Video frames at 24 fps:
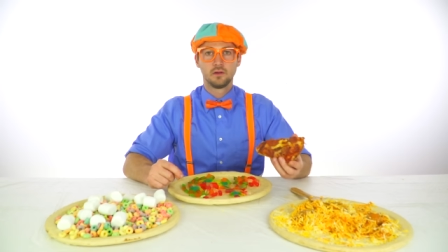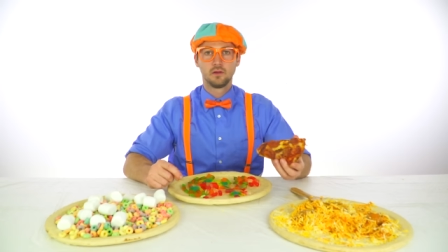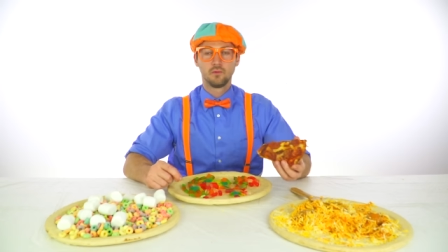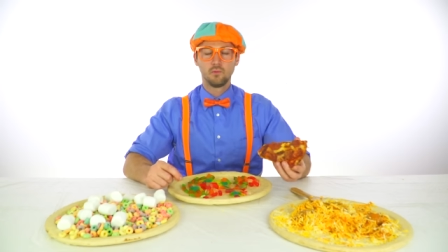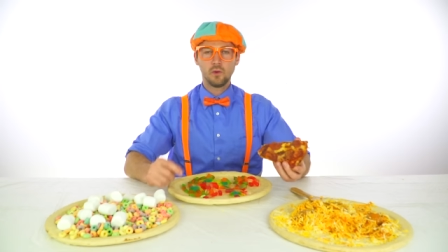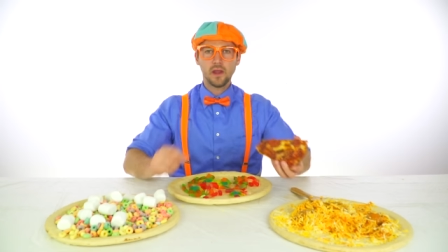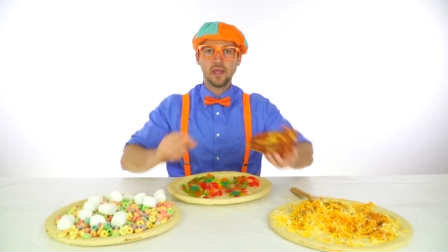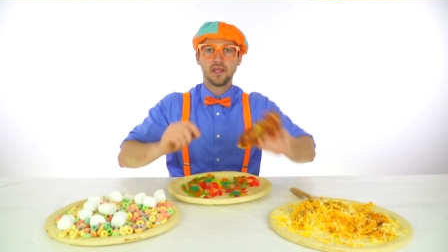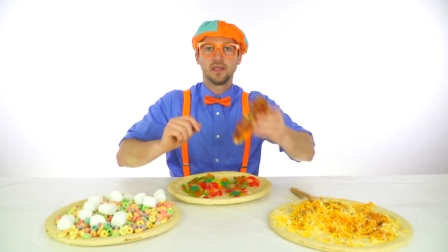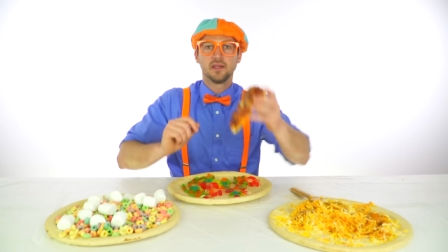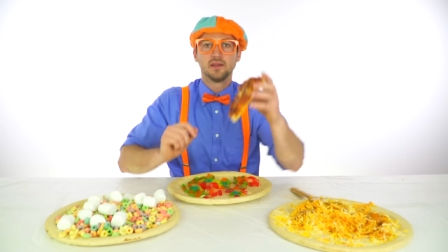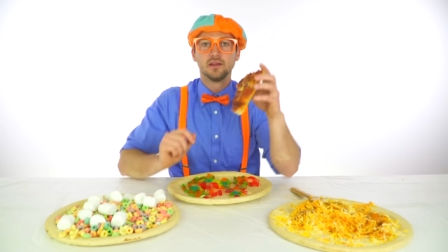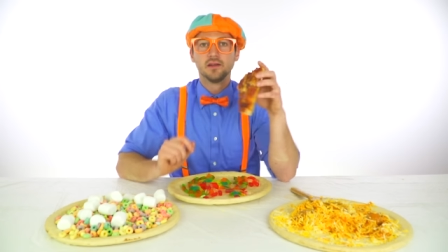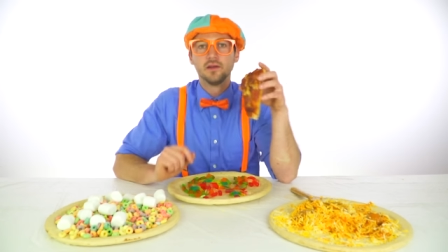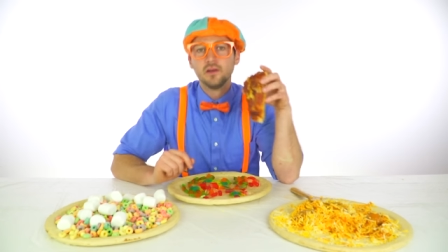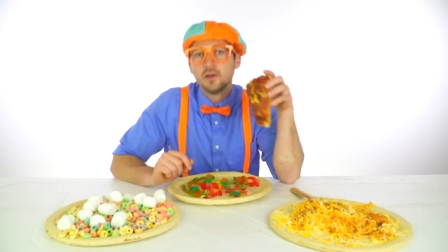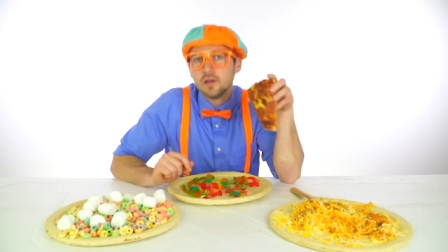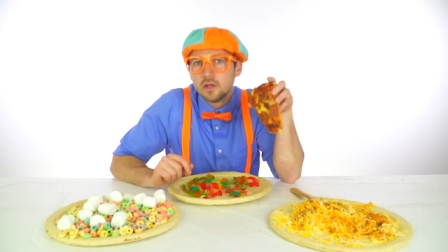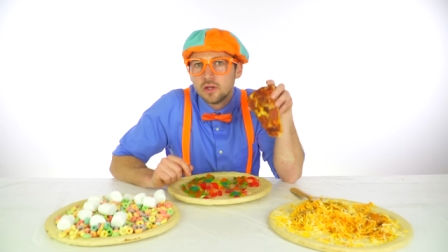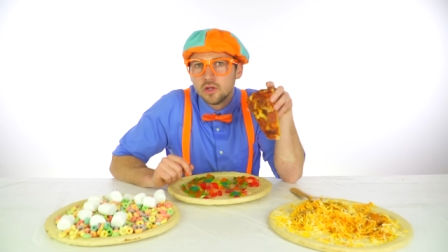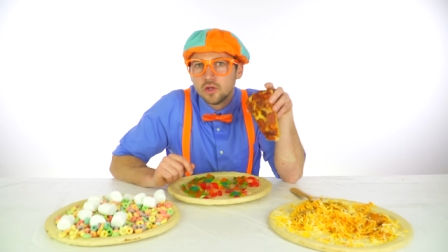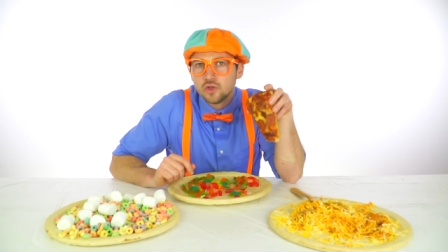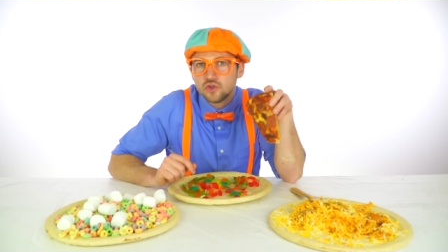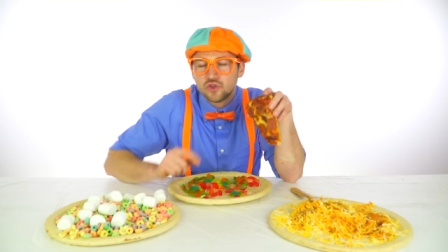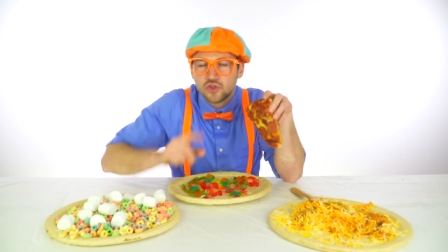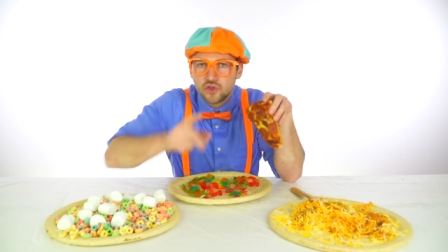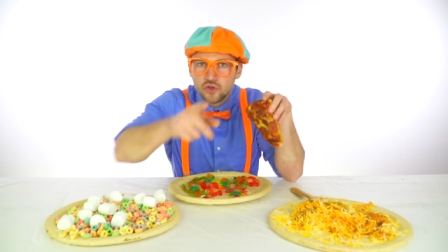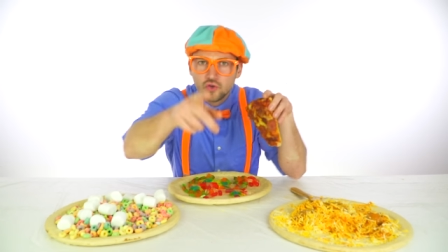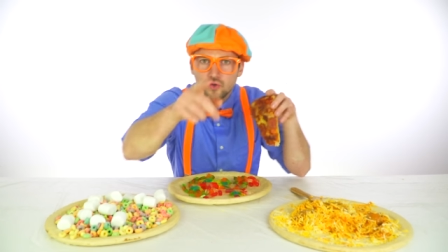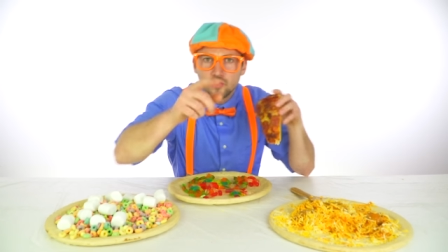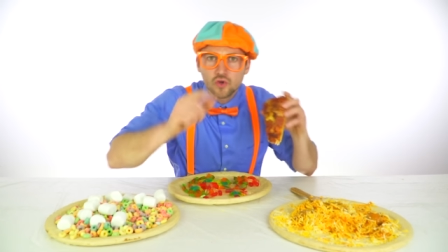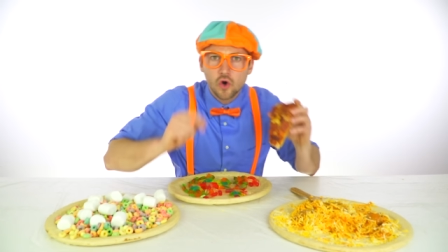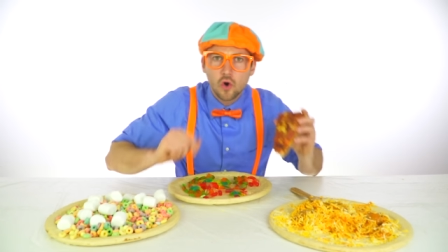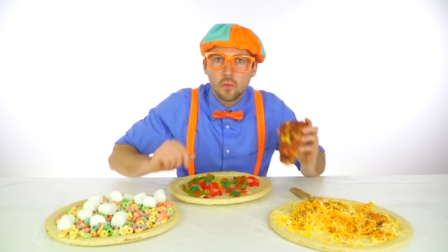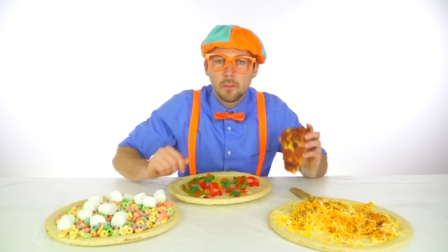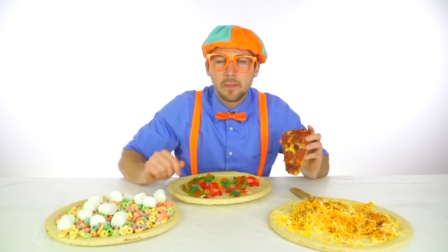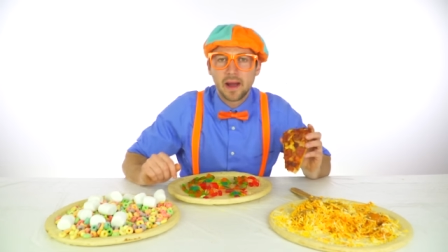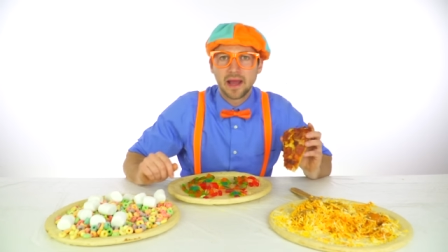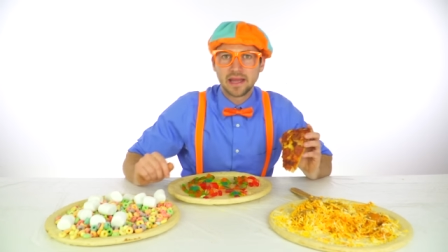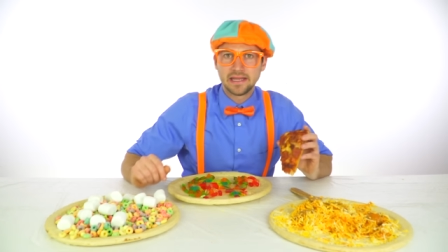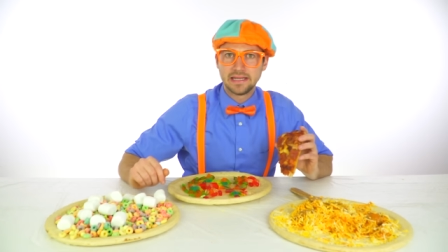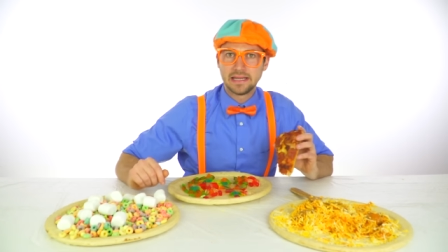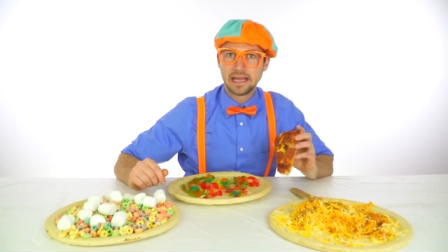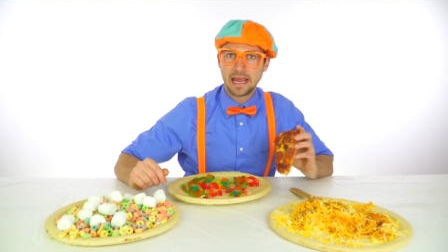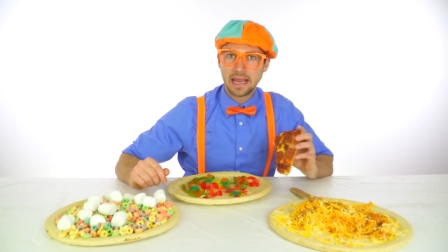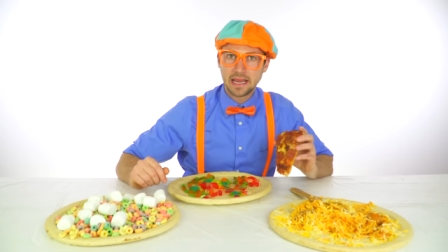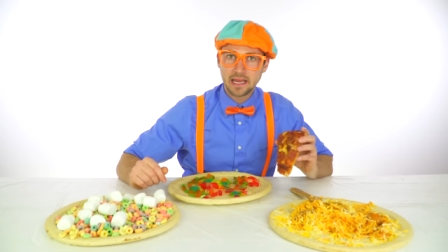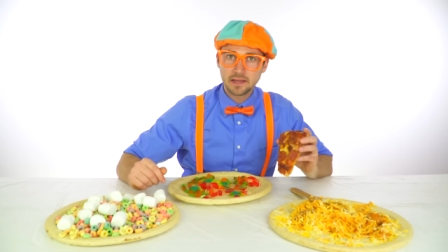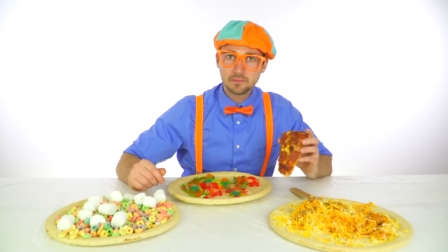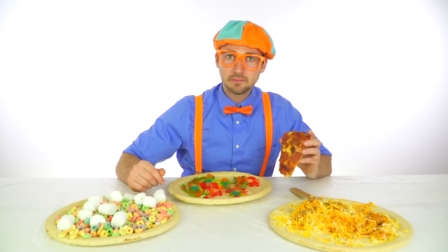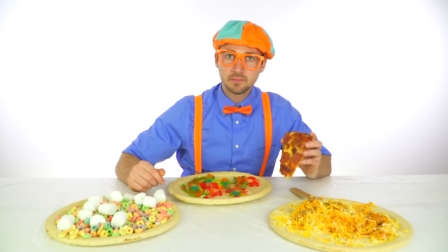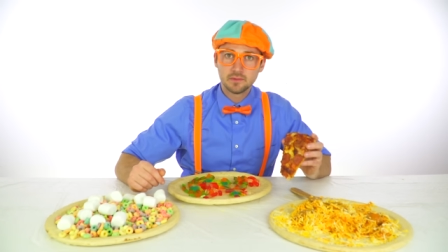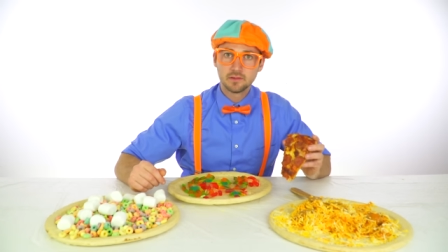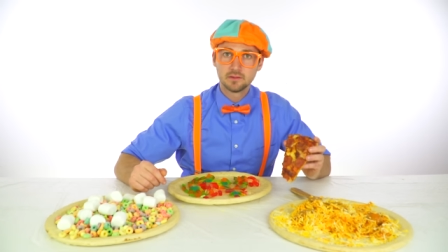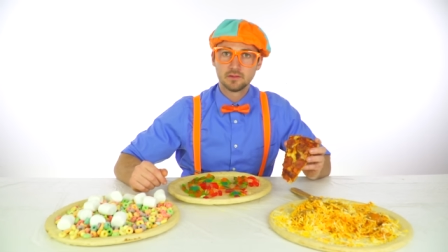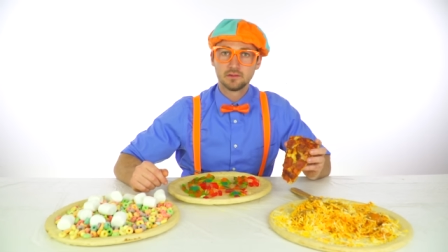Wait, do you know my name?